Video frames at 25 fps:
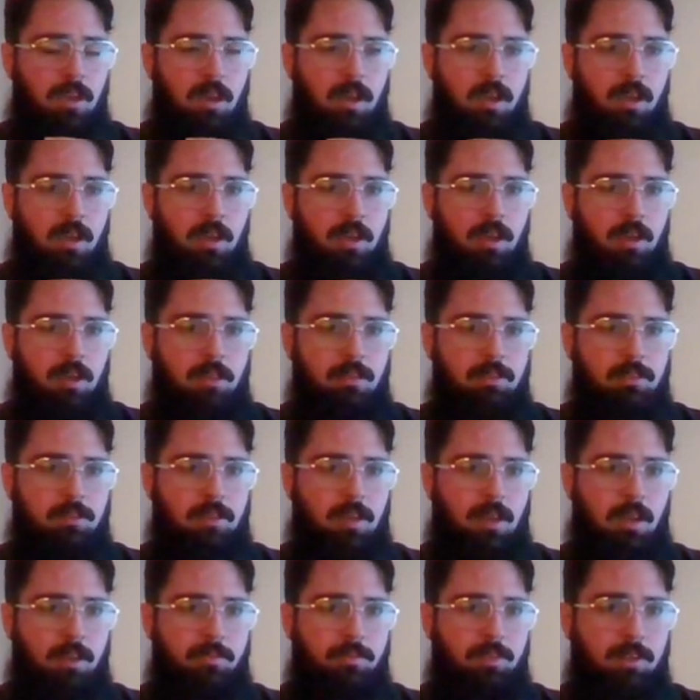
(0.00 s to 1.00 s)
And
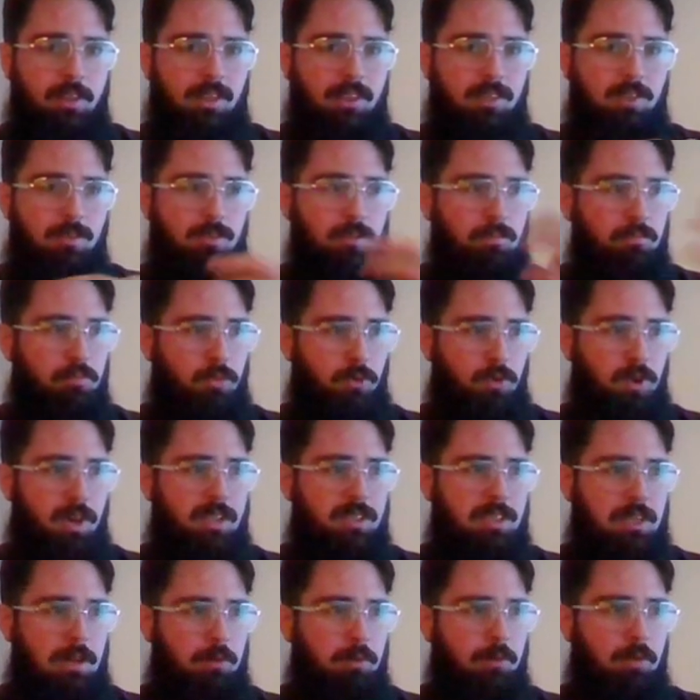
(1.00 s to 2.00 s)
I feel like you can
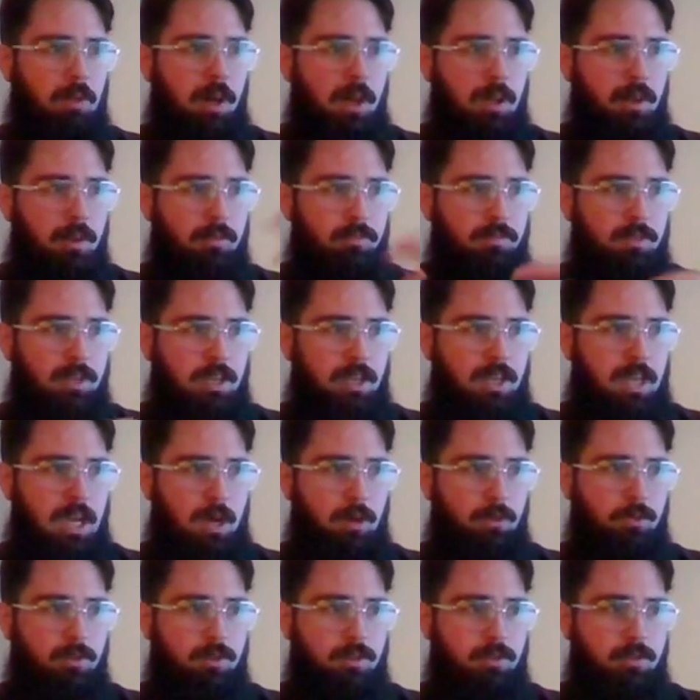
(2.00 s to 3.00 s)
break down a lot of
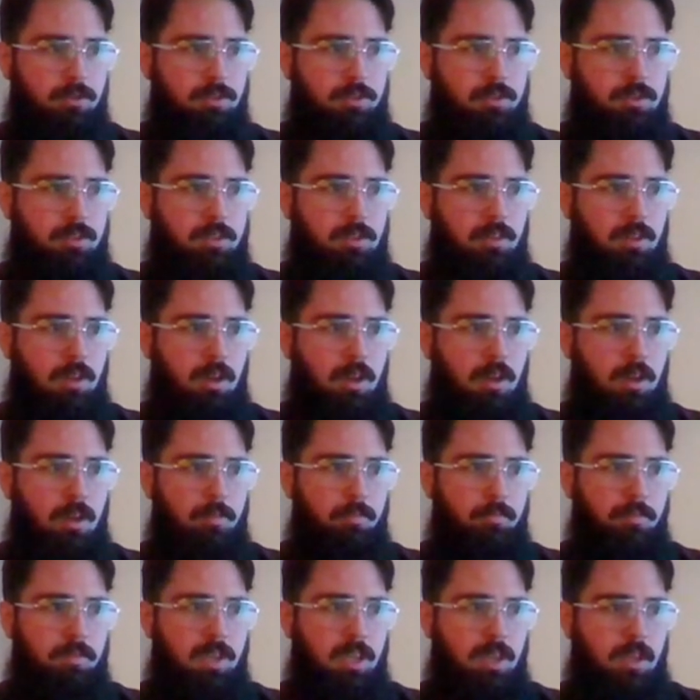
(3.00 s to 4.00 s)
encounters
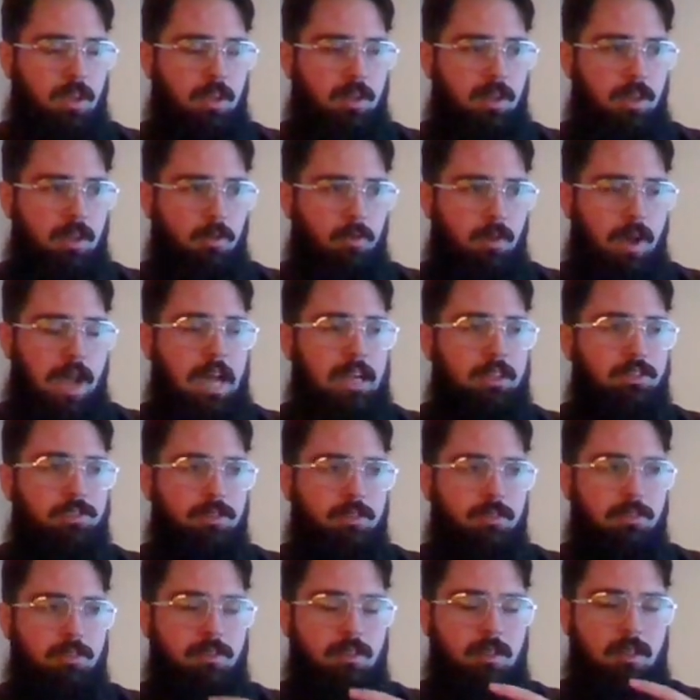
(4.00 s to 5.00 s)
and
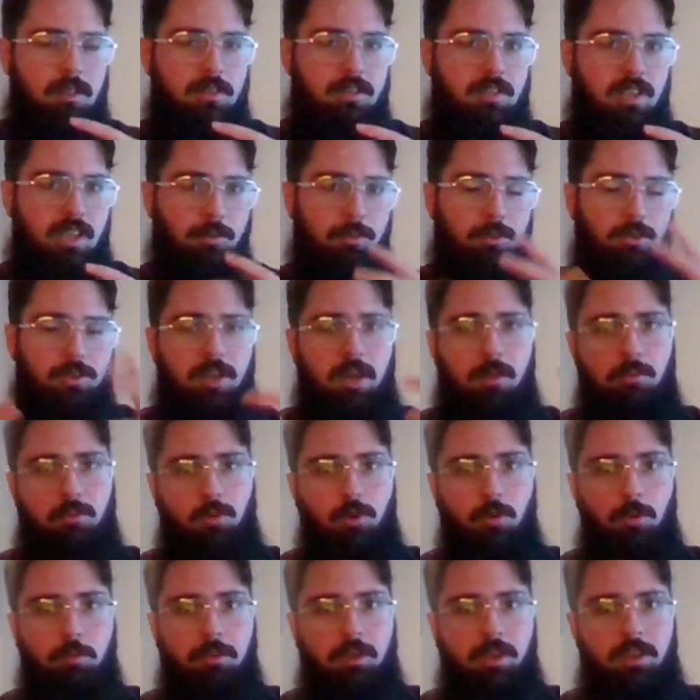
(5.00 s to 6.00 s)
interactions in tabletop
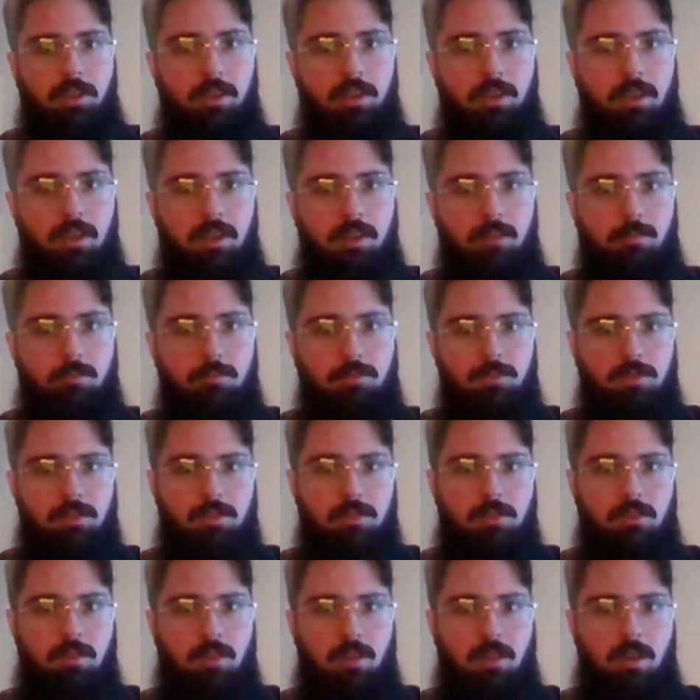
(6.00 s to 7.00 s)
role-playing
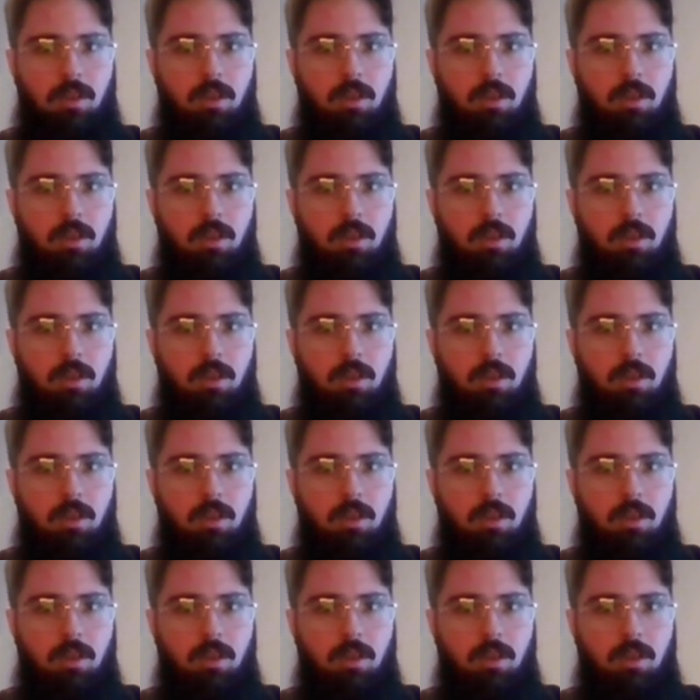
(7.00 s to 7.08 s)
games